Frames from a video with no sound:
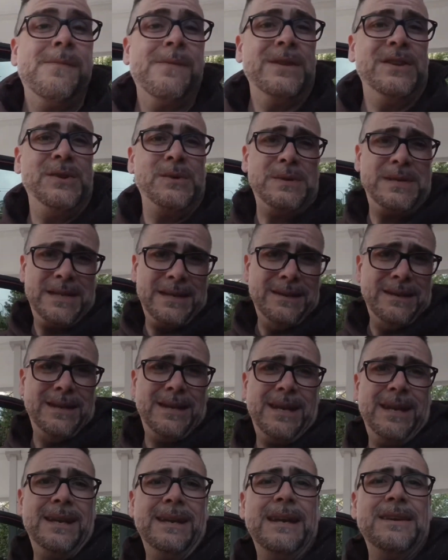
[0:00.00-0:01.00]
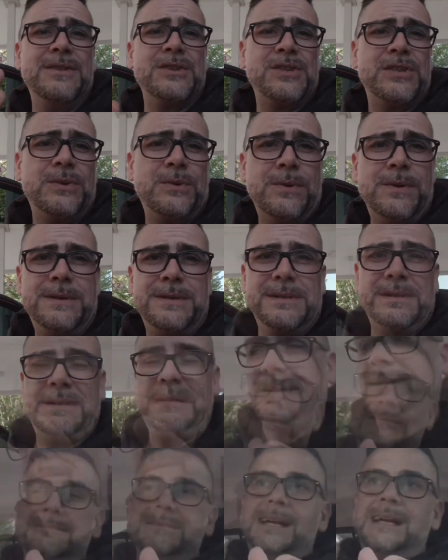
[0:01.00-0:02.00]
utility and the storage and
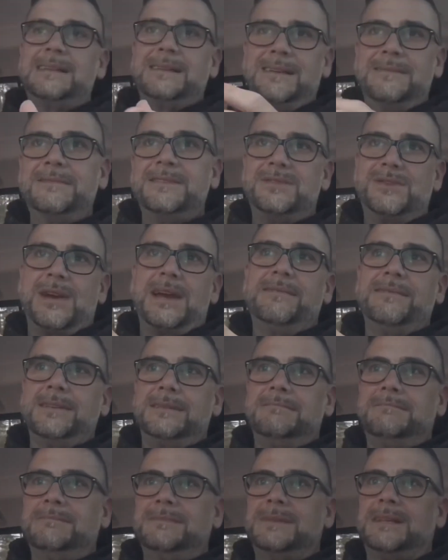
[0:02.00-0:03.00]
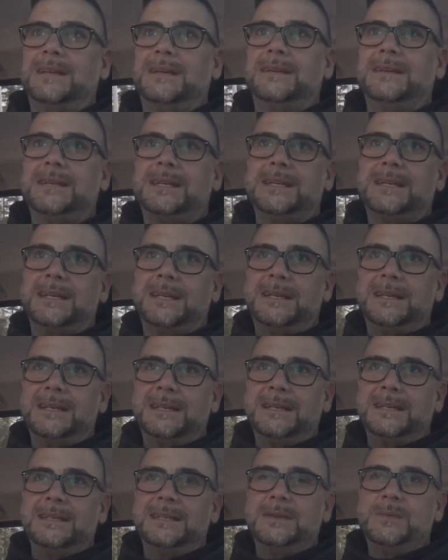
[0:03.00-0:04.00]
stuff. I love the drive-in.
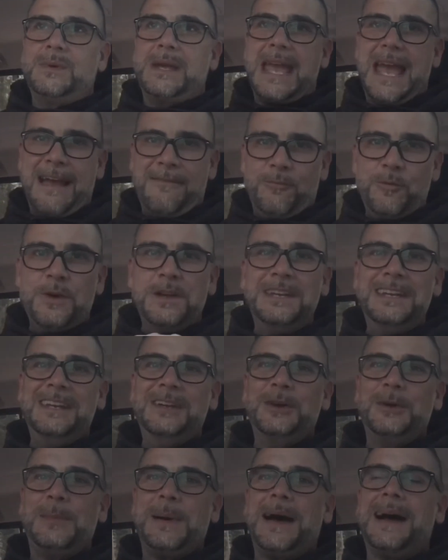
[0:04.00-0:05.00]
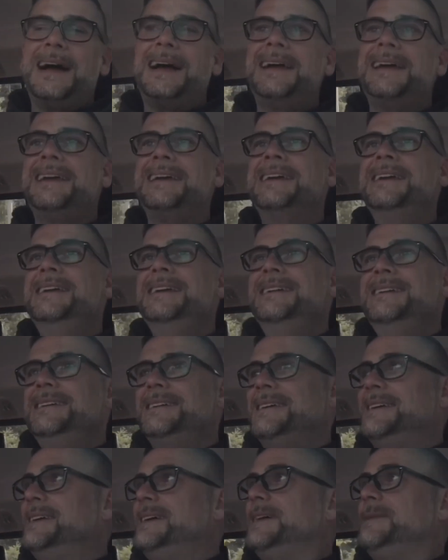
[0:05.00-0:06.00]
We have one nearby.
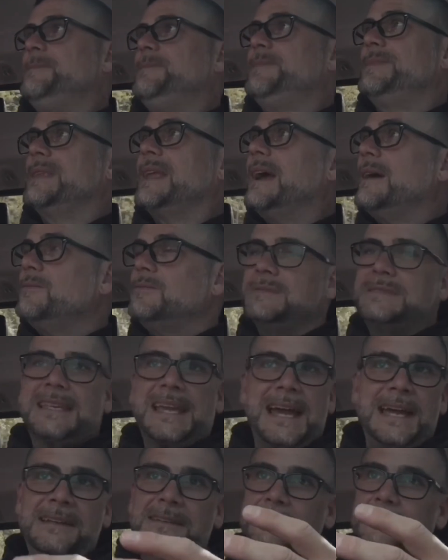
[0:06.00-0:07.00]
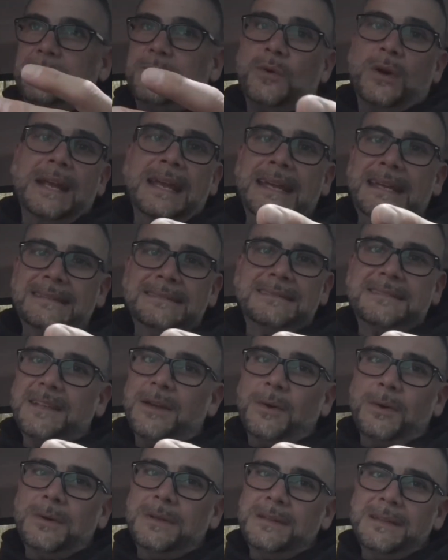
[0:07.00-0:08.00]
It's kind of raised
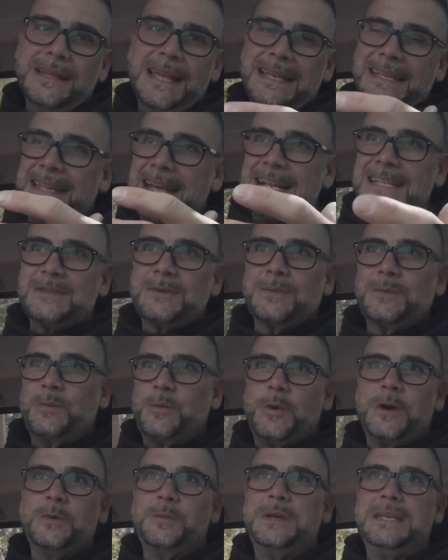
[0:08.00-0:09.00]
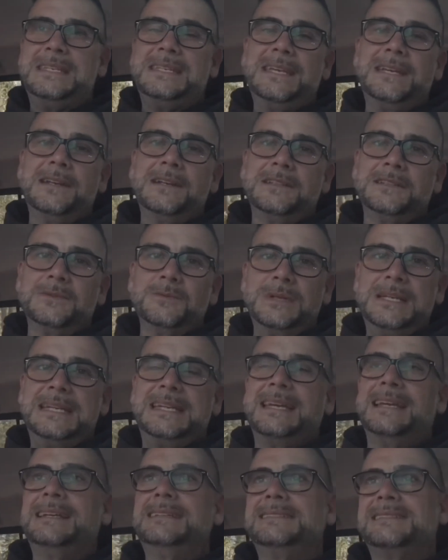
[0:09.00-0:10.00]
going, like that's what we did on the
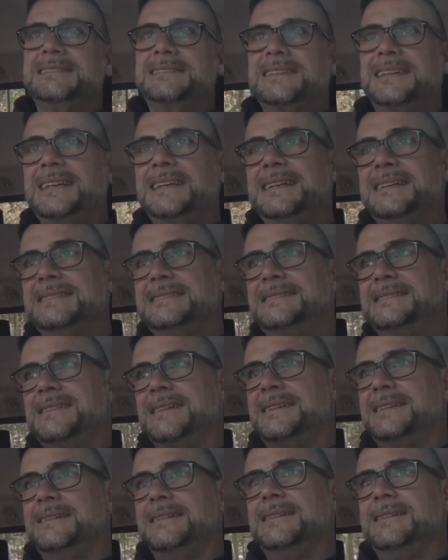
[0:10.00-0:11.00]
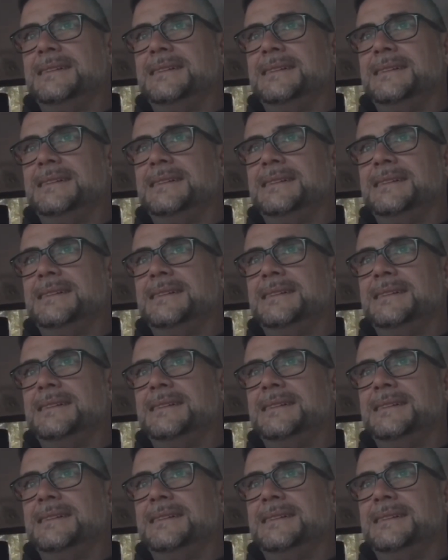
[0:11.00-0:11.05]
weekends as kids, and